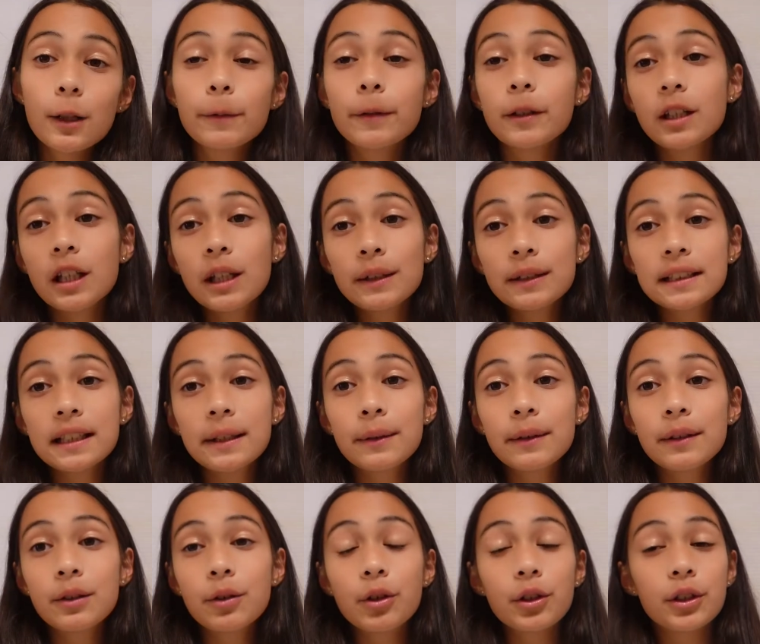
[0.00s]
if you know
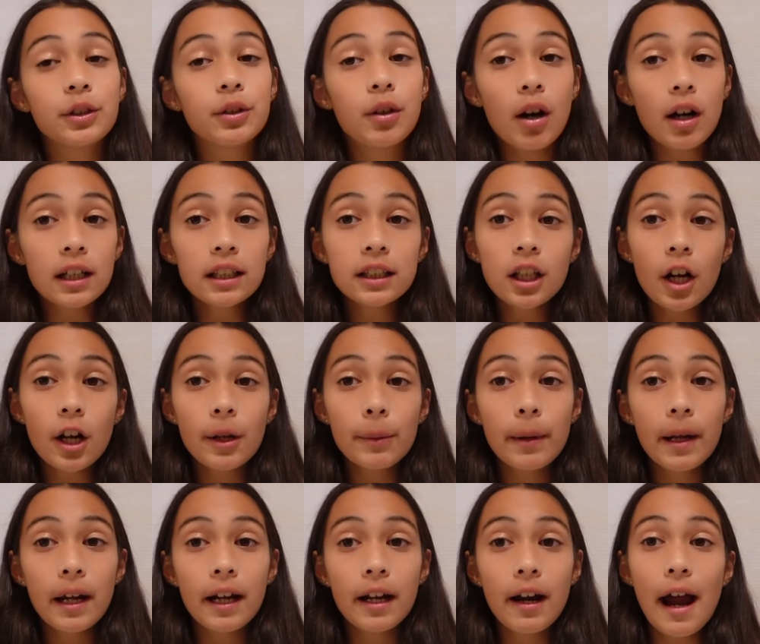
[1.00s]
someone or you are a soccer
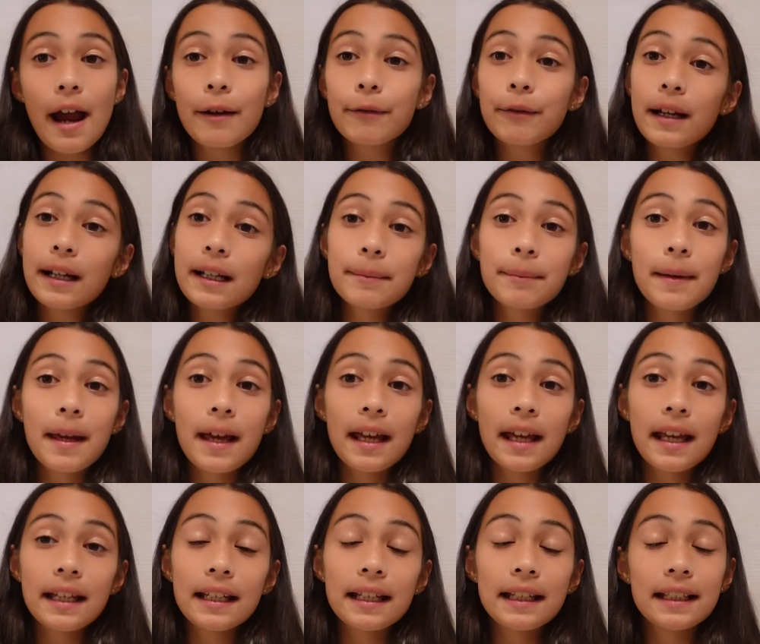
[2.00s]
player, I
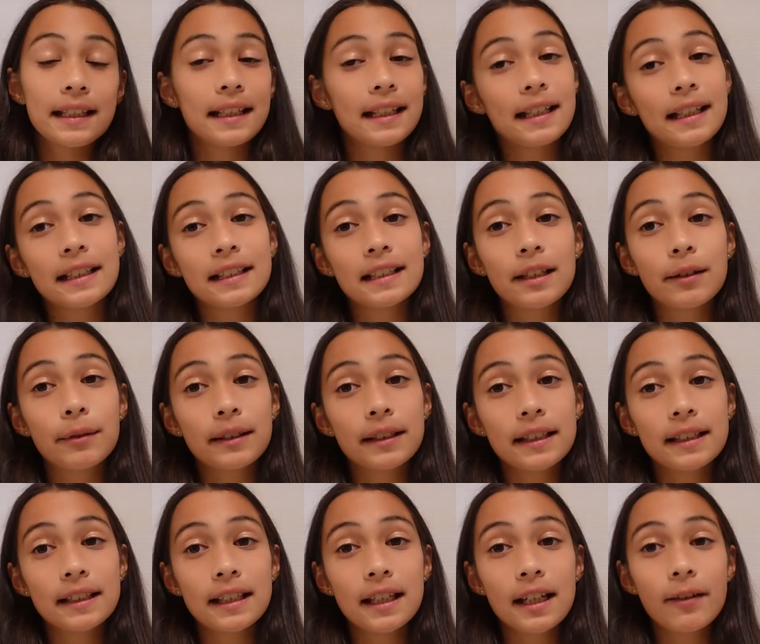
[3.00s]
recommend getting someone
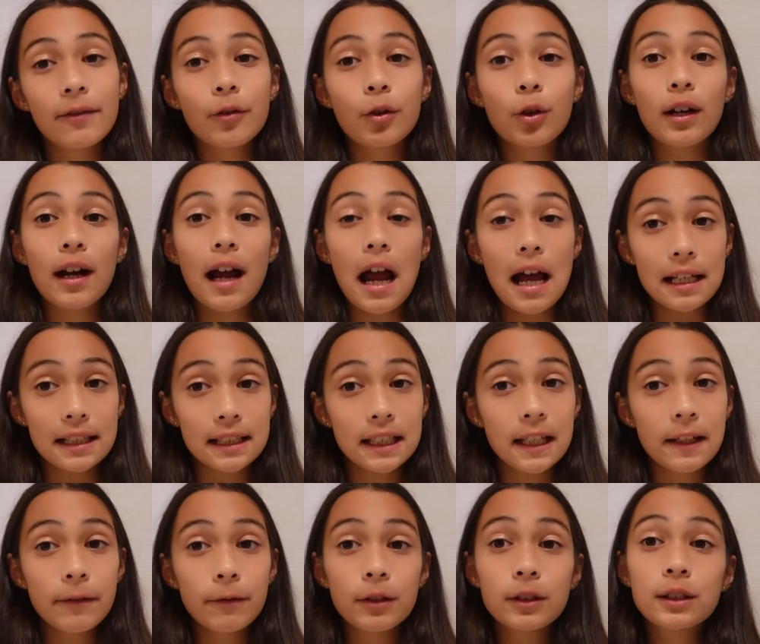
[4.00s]
this gift or
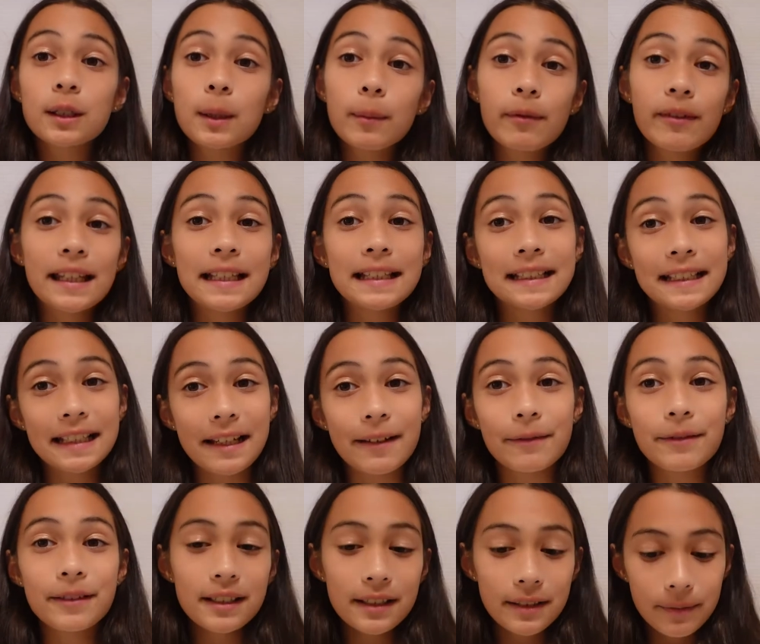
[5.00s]
asking for some of these
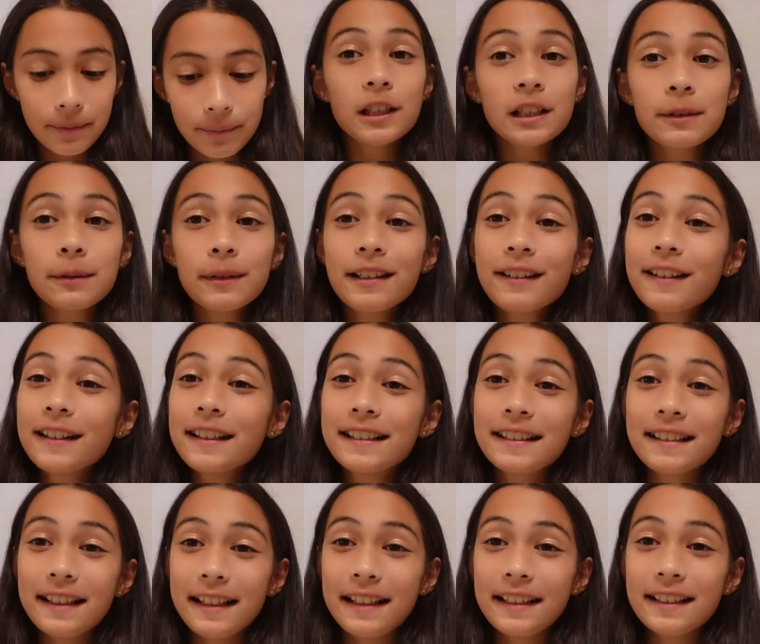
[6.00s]
gifts. First one are
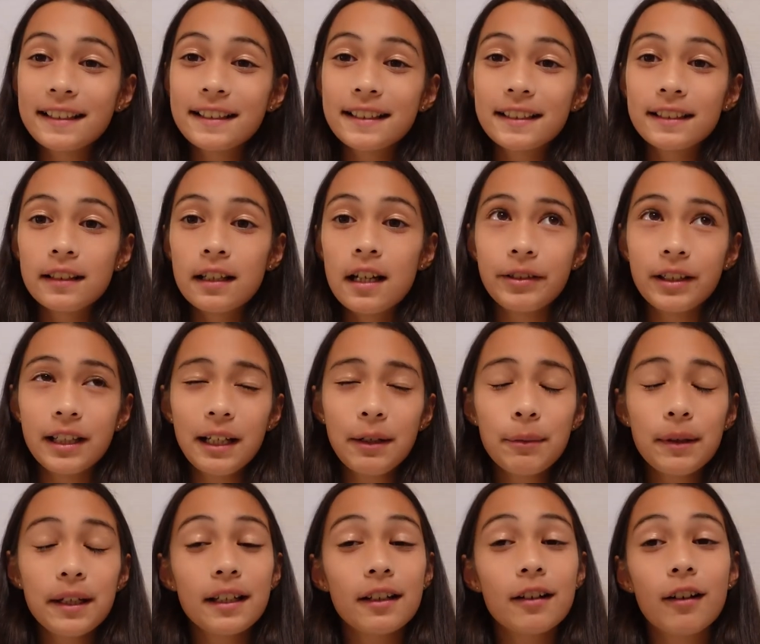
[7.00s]
cleats. I feel like
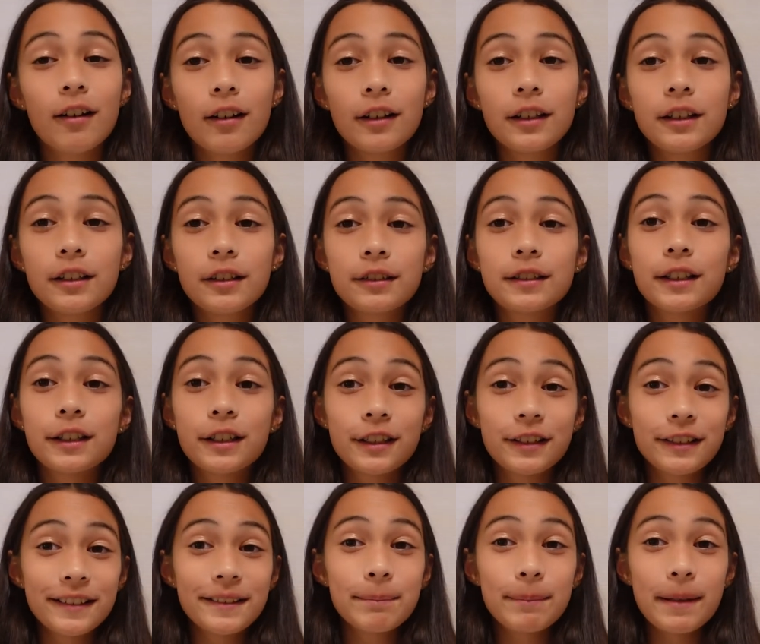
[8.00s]
we can all use a
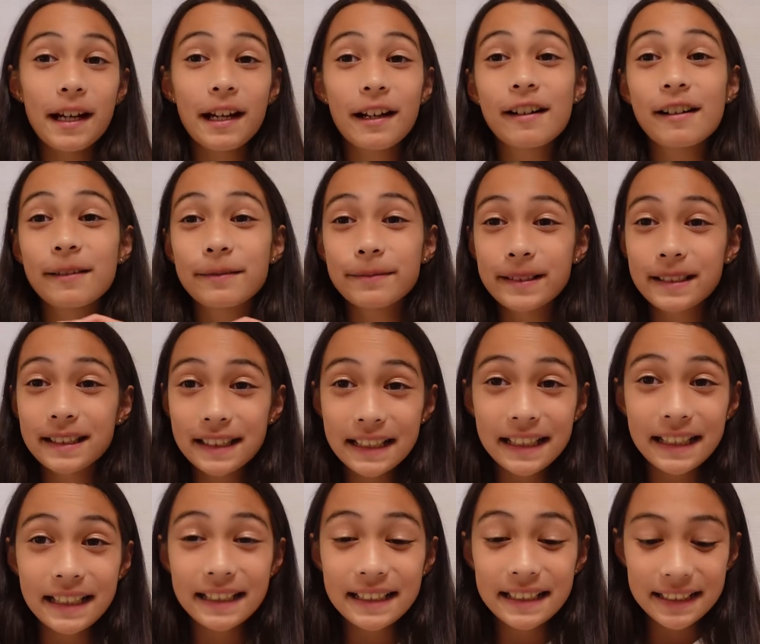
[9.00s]
good pair of
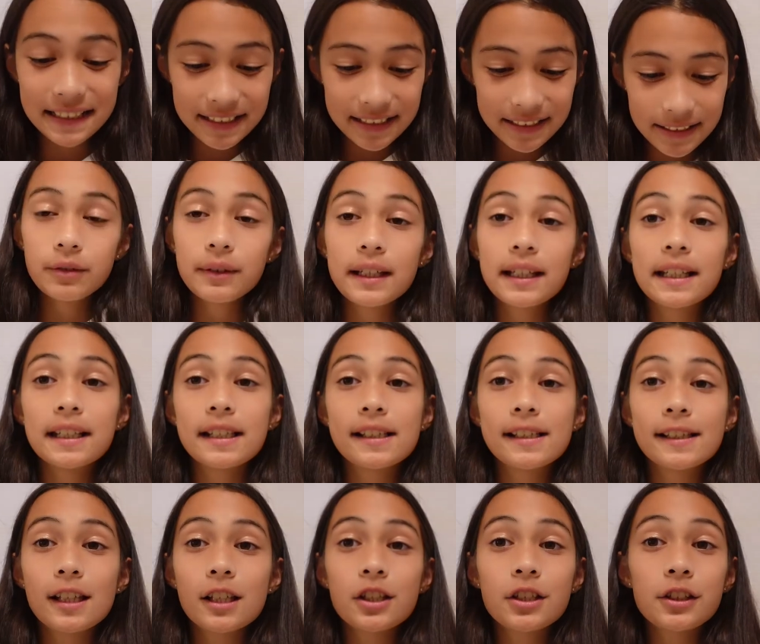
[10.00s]
cleats. Two
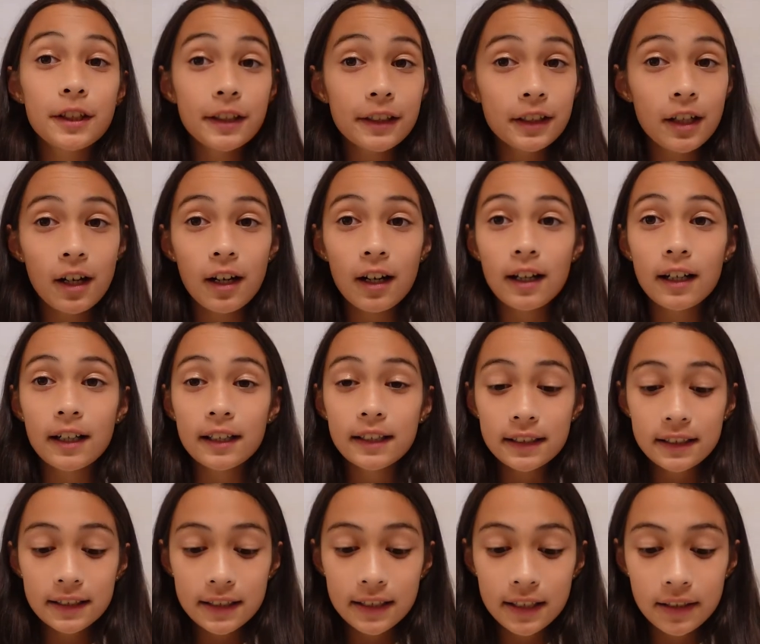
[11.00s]
is shin
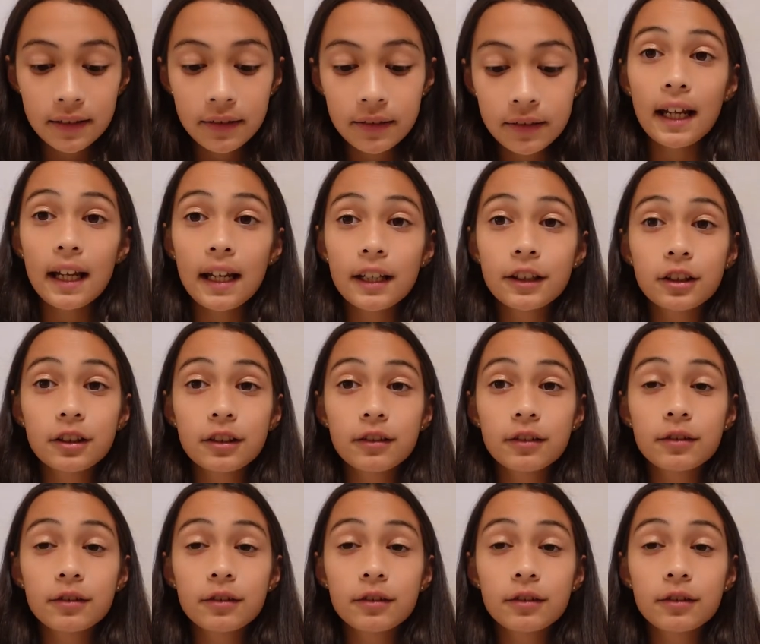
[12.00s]
guards. And